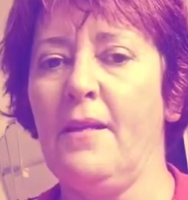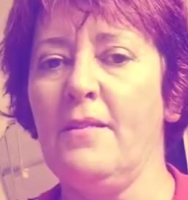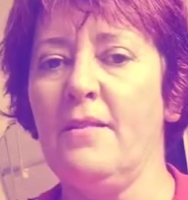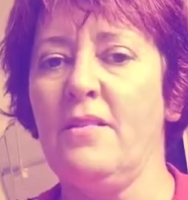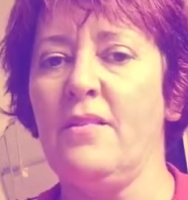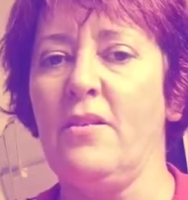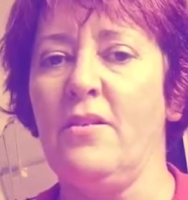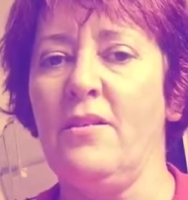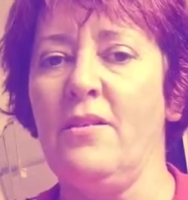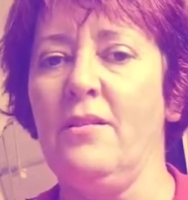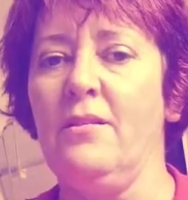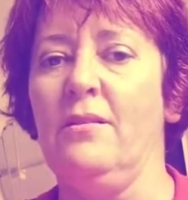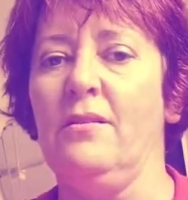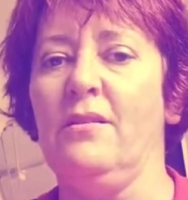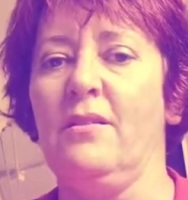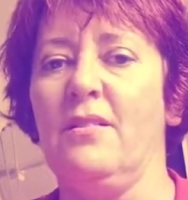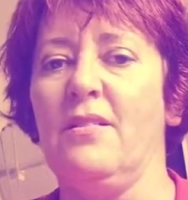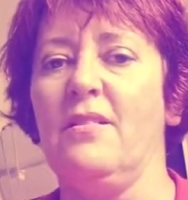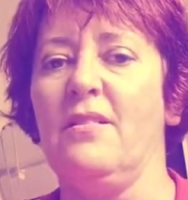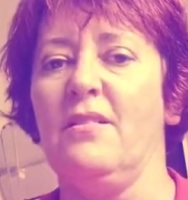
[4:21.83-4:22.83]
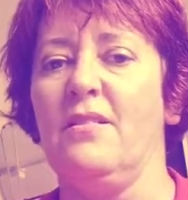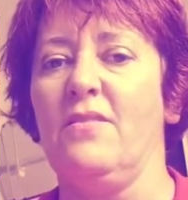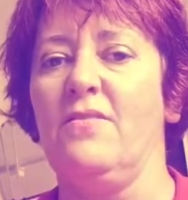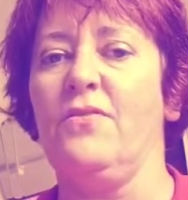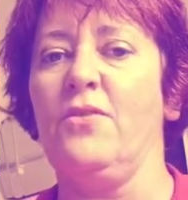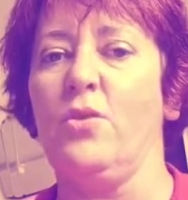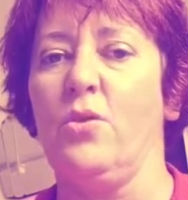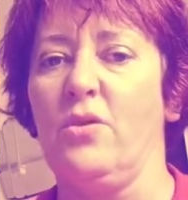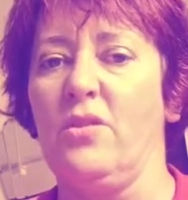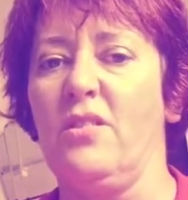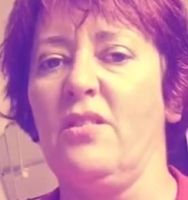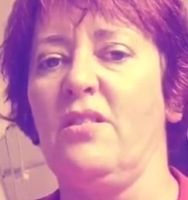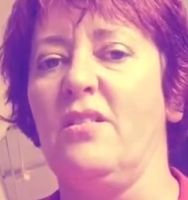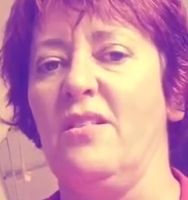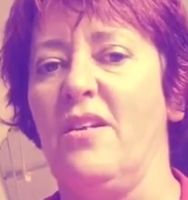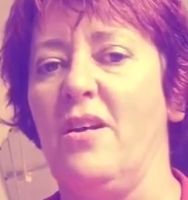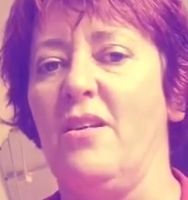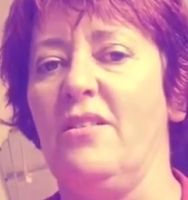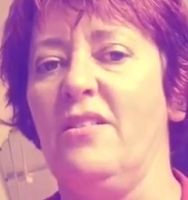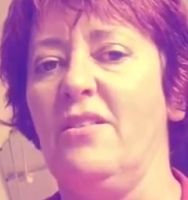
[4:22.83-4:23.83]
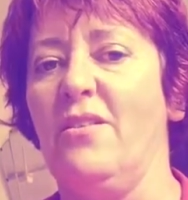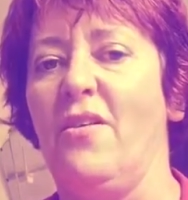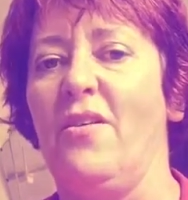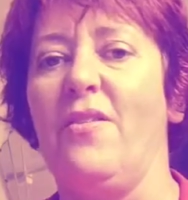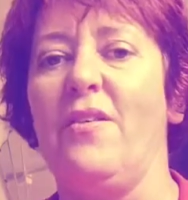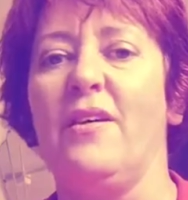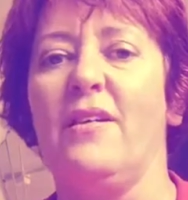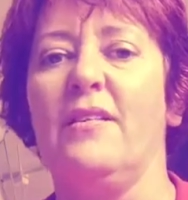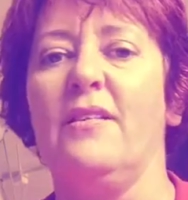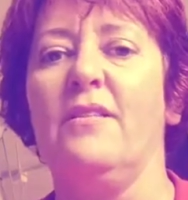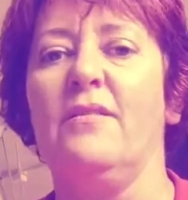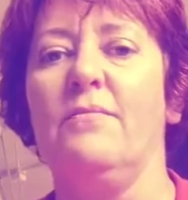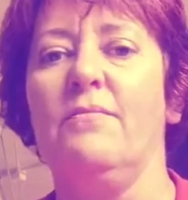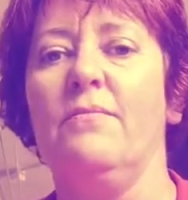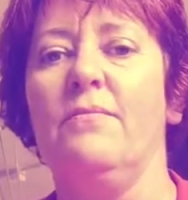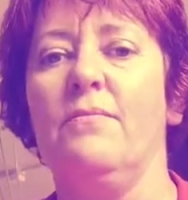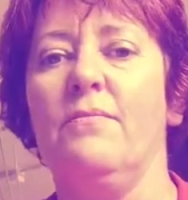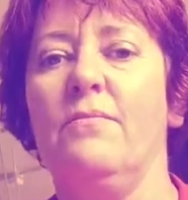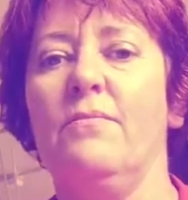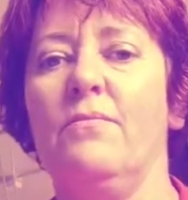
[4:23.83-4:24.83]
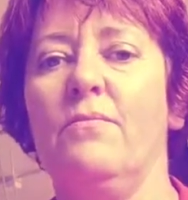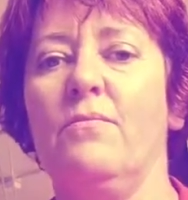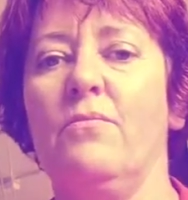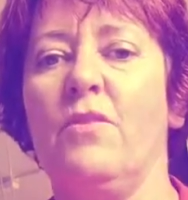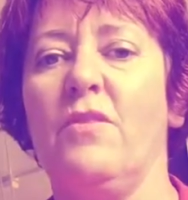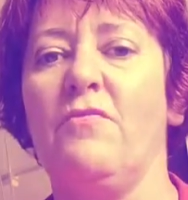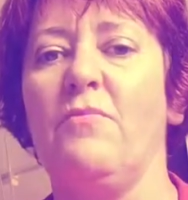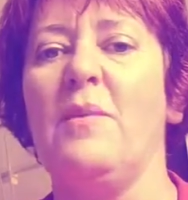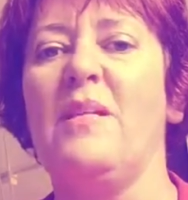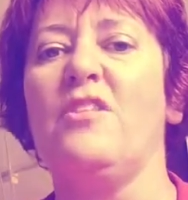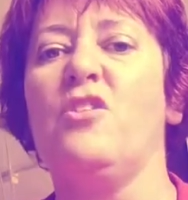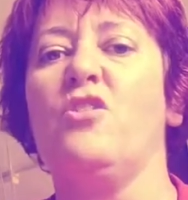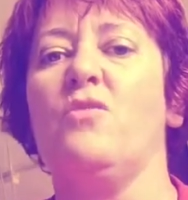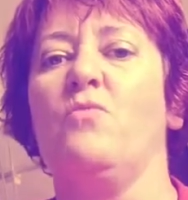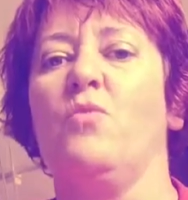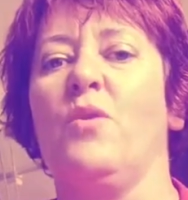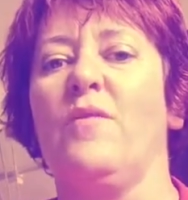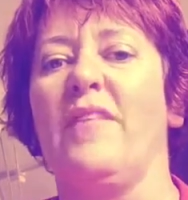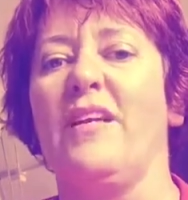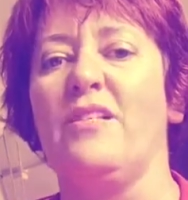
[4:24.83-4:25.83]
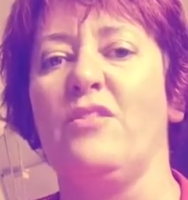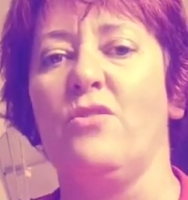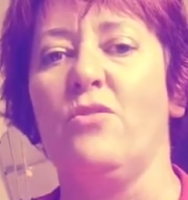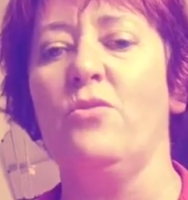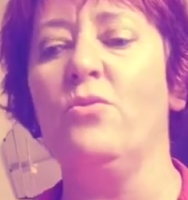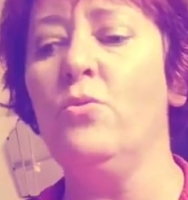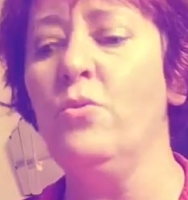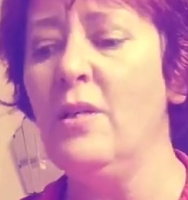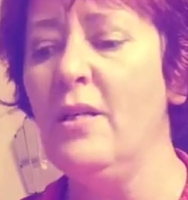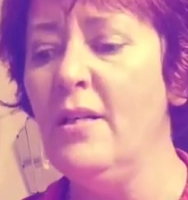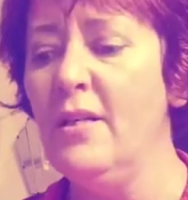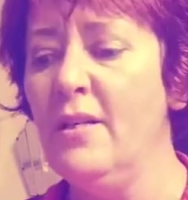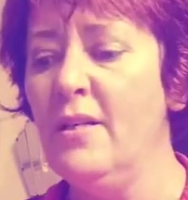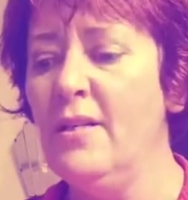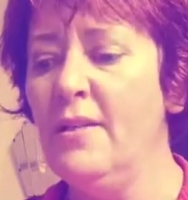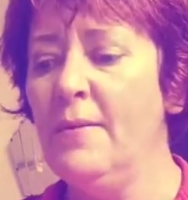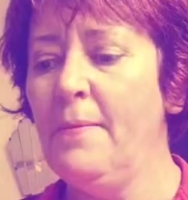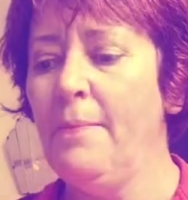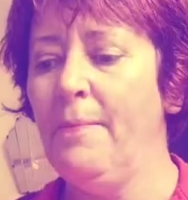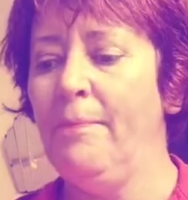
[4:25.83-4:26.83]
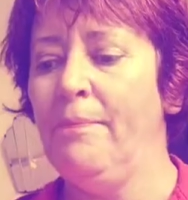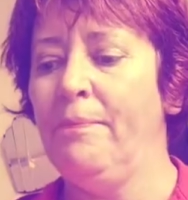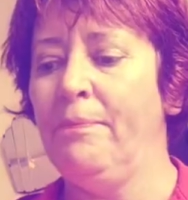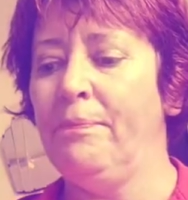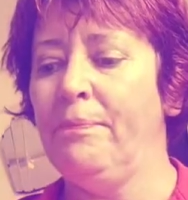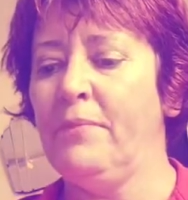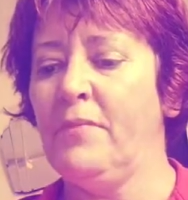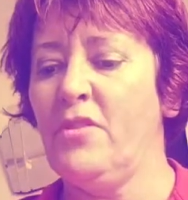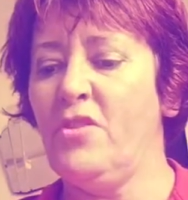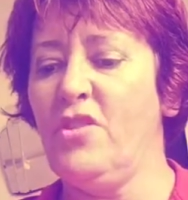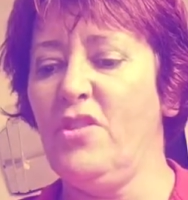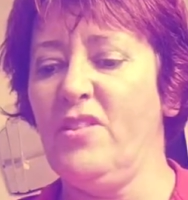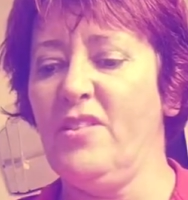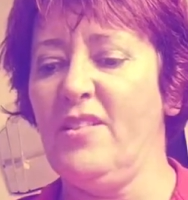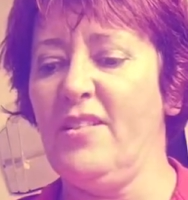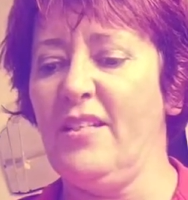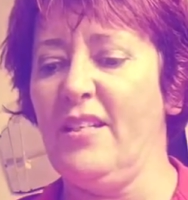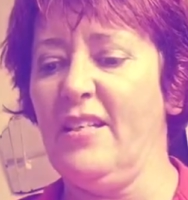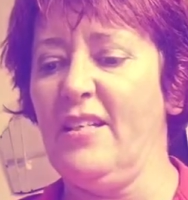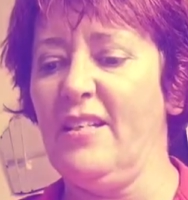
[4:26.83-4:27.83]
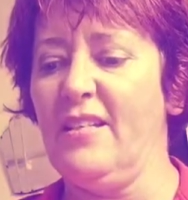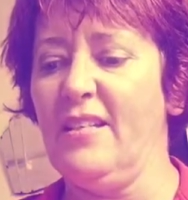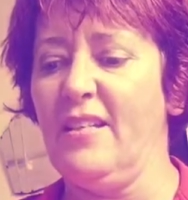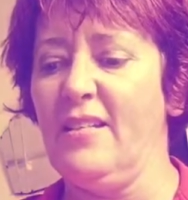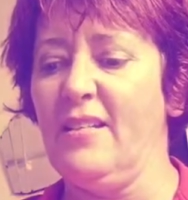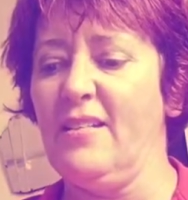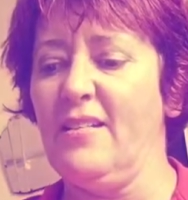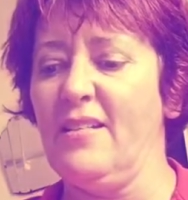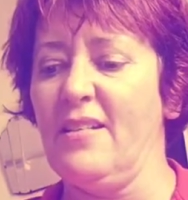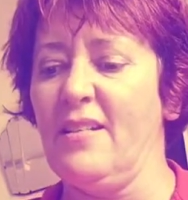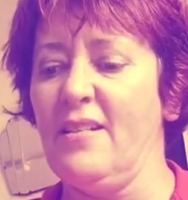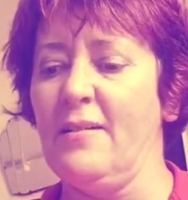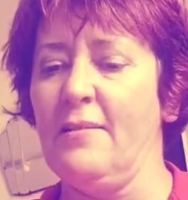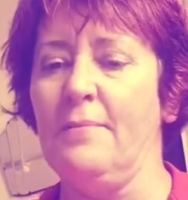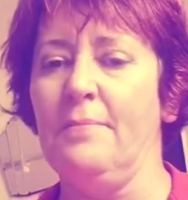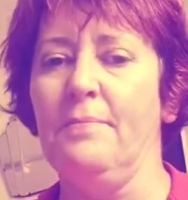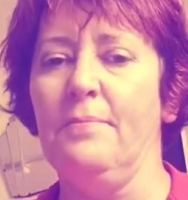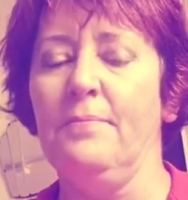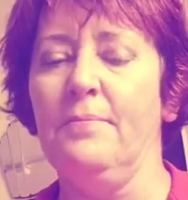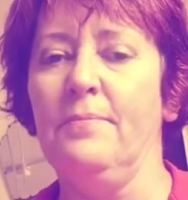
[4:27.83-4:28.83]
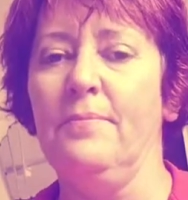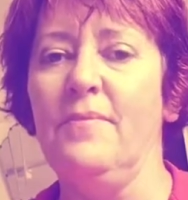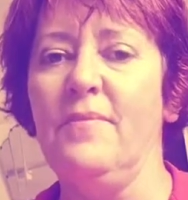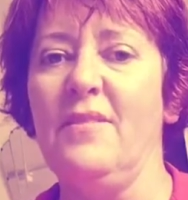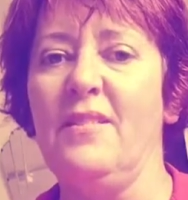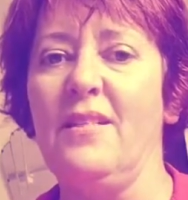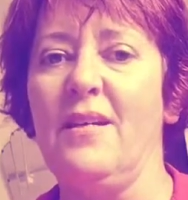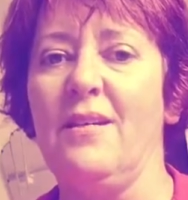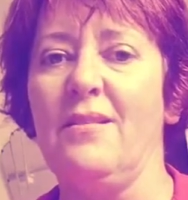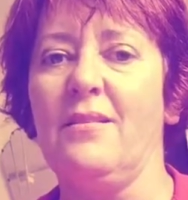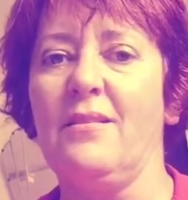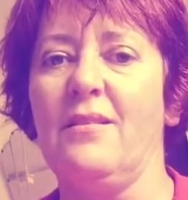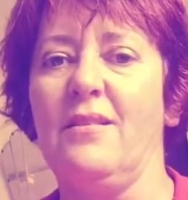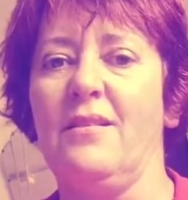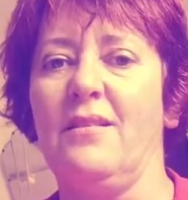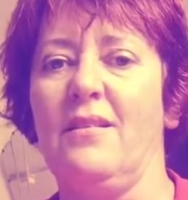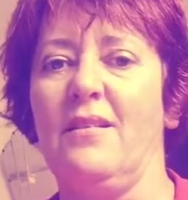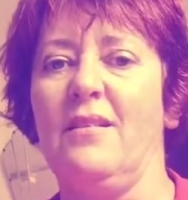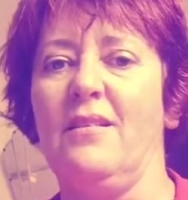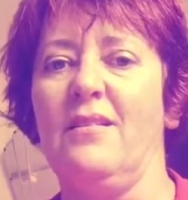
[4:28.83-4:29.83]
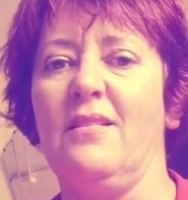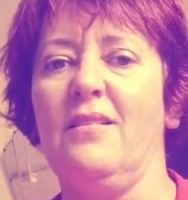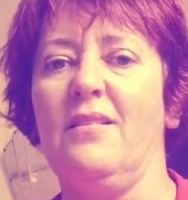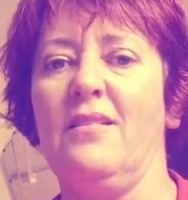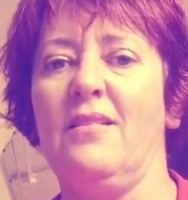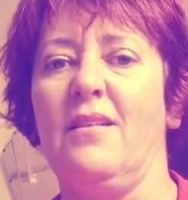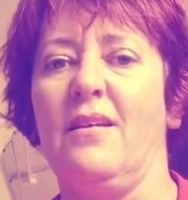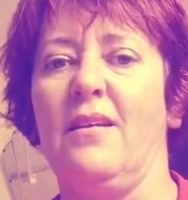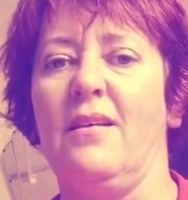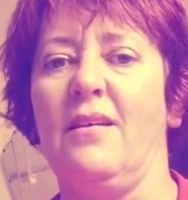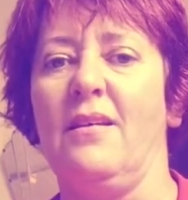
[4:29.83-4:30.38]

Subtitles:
And so the illnesses, of course, we've mentioned what they do to your singing. And the other thing is